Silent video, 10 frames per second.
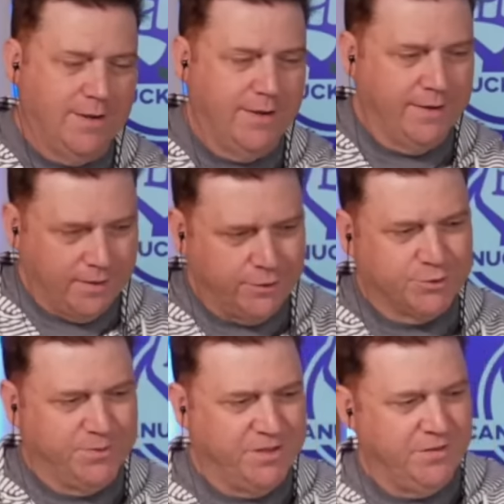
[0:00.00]
and
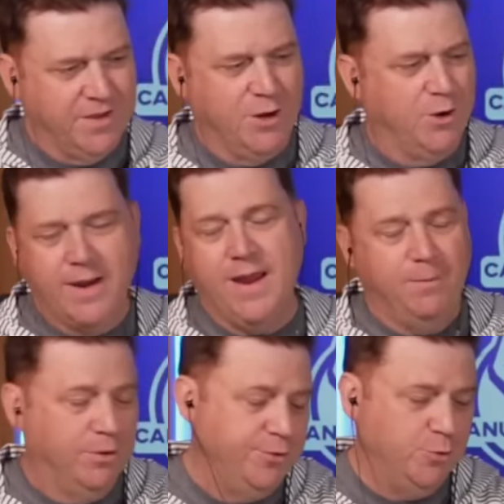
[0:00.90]
ultimately they
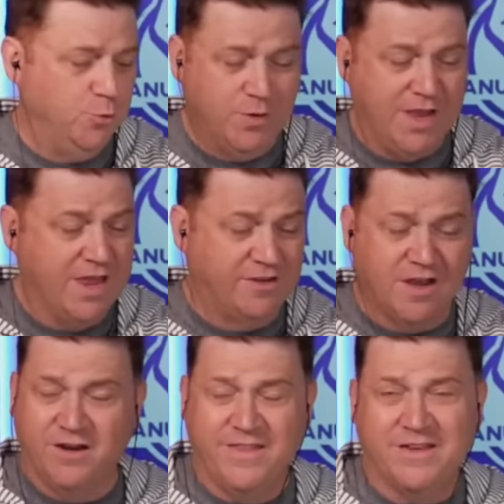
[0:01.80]
able to get it
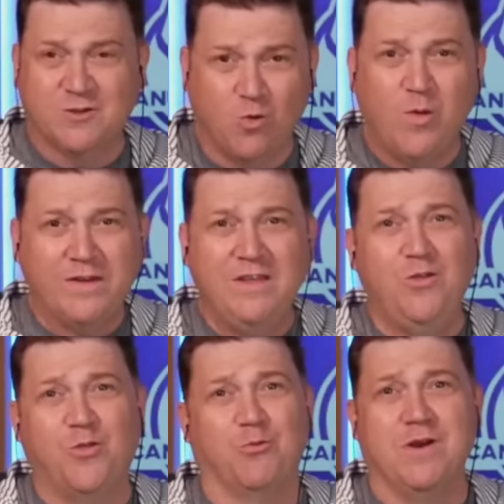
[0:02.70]
done, and that's
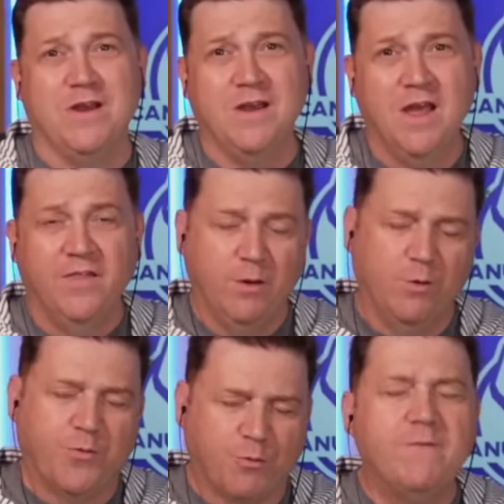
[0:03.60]
23. They were
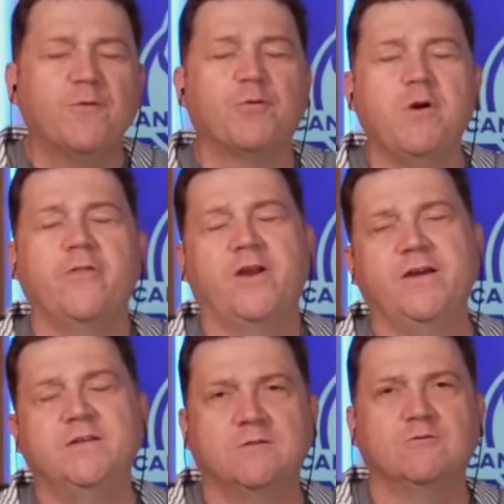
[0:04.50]
3 for 3 on the
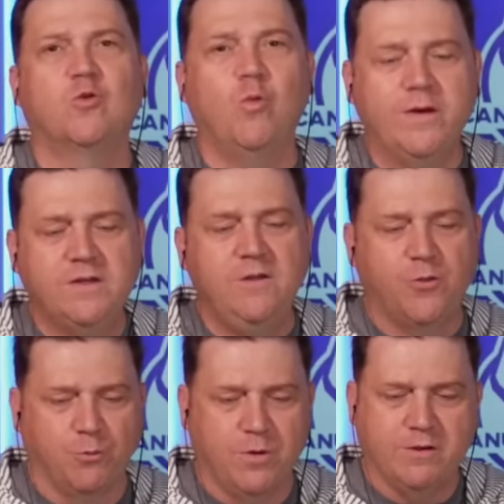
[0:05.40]
night, so
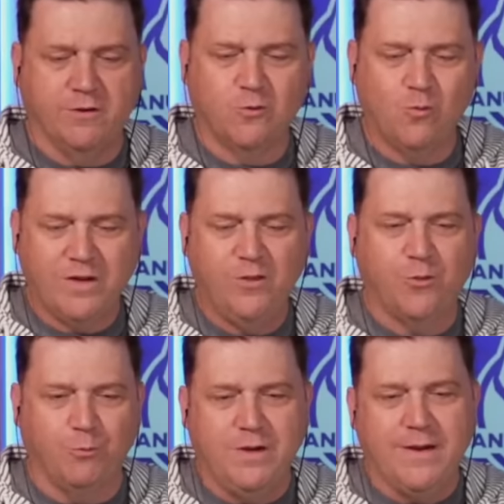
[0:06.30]
23 out of
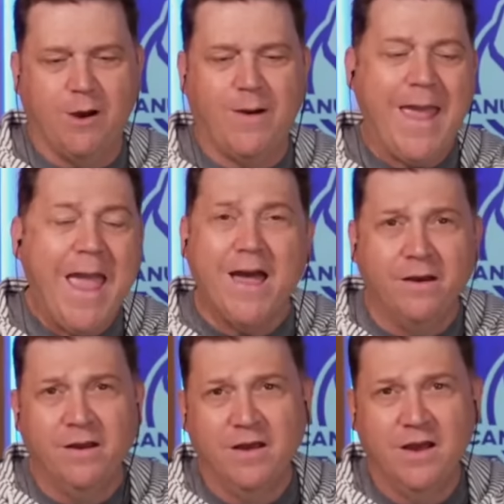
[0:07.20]
23 now,
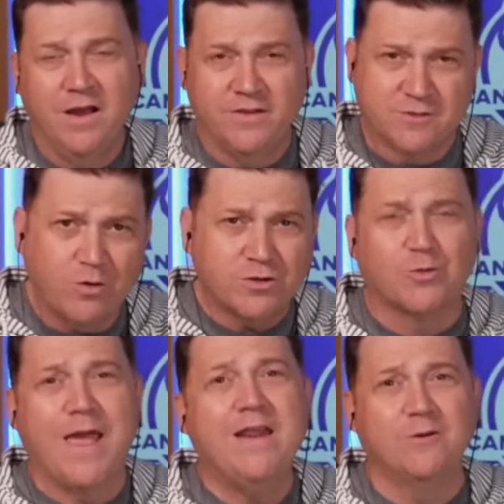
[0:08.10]
and they scored a
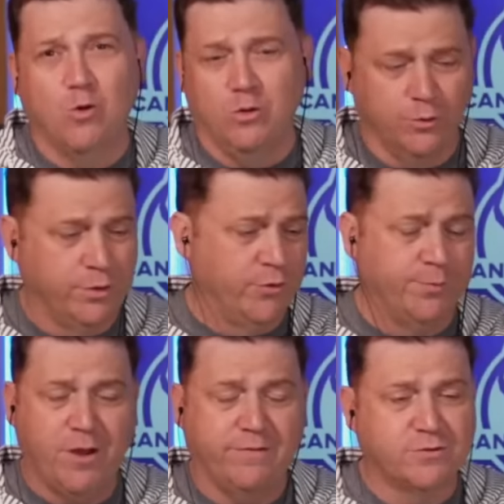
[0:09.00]
shorthanded goal earlier in the
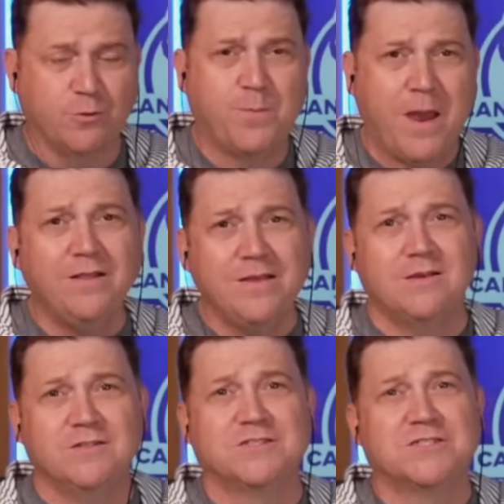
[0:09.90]
playoffs, so their penalty
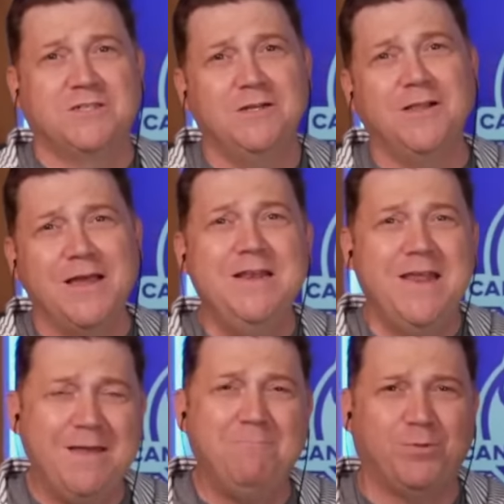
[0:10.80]
kill is still a
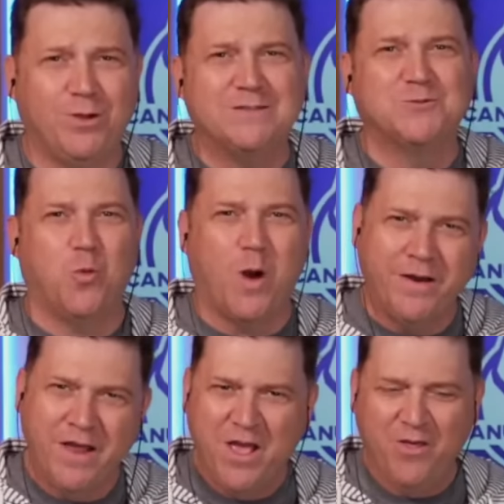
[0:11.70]
net
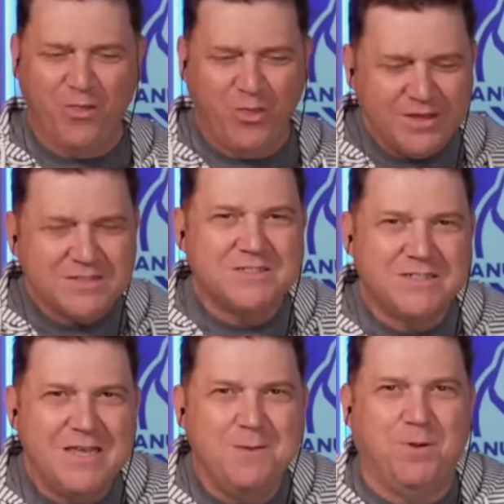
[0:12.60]
+1 this
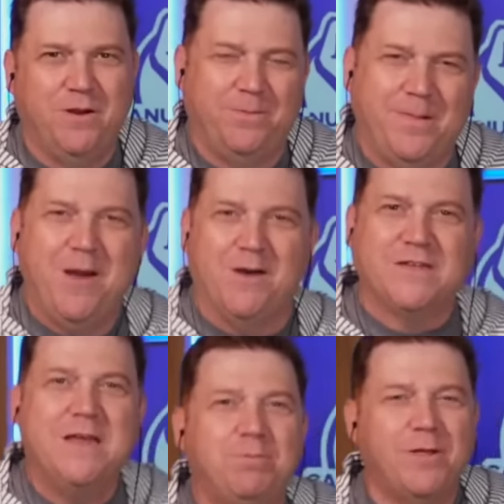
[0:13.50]
deep into the playoffs,
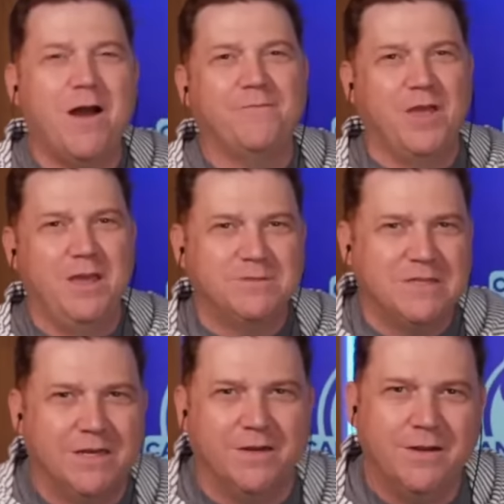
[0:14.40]
8 playoff games
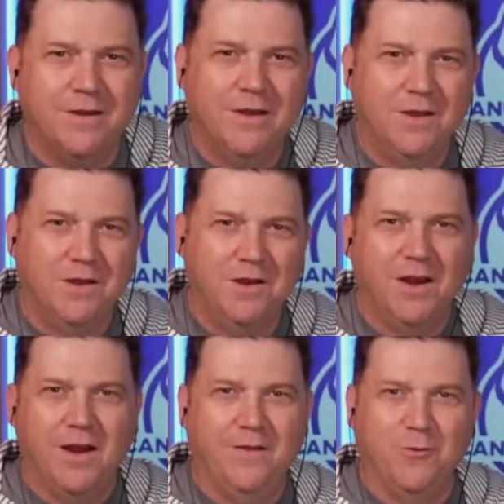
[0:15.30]
in,
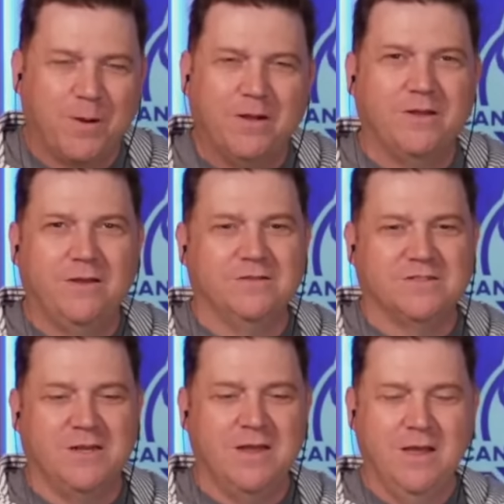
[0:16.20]
and their penalty kill is
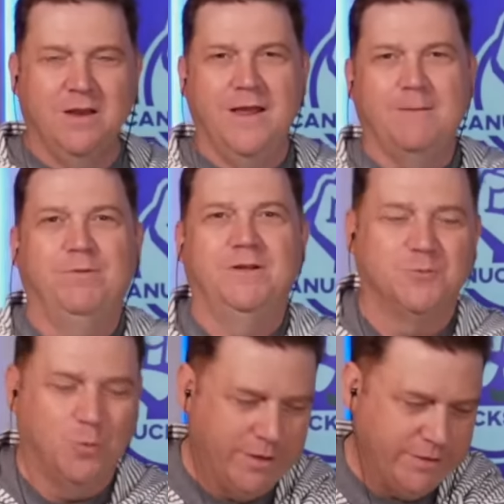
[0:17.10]
a net
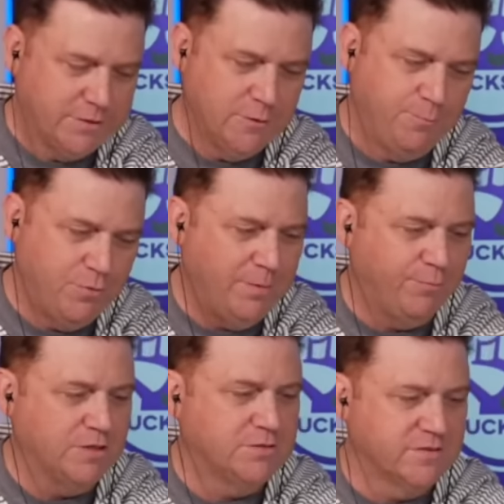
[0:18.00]
+1. So pretty
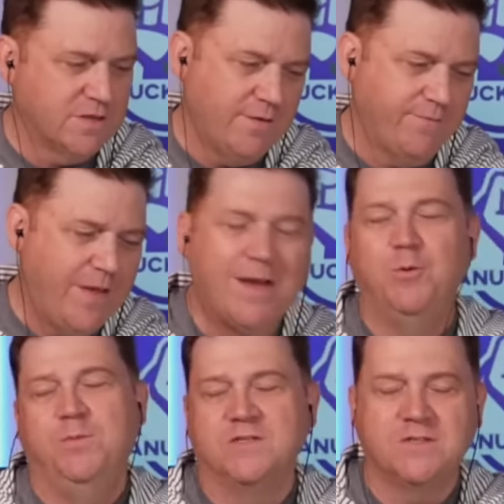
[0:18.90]
impressive stuff. That
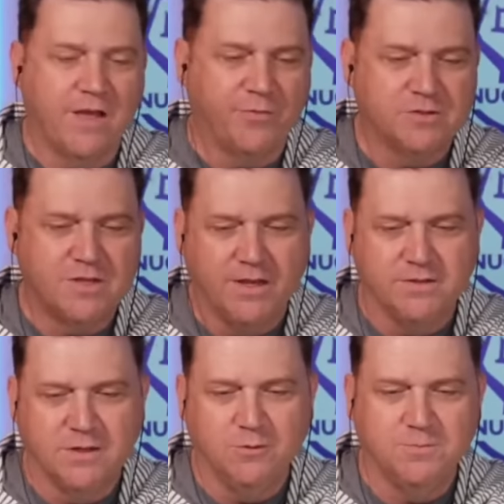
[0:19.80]
would be a stat that stands out,